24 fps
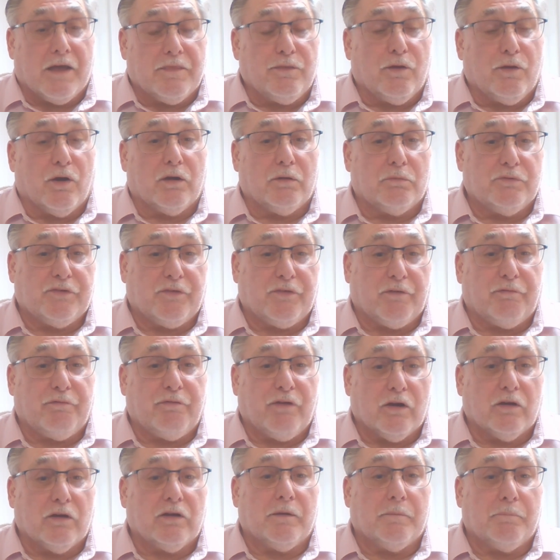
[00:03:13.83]
I thought it was a
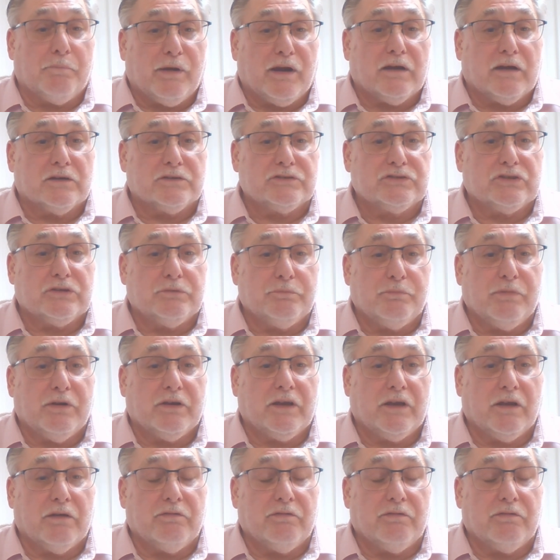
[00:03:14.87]
fair comparison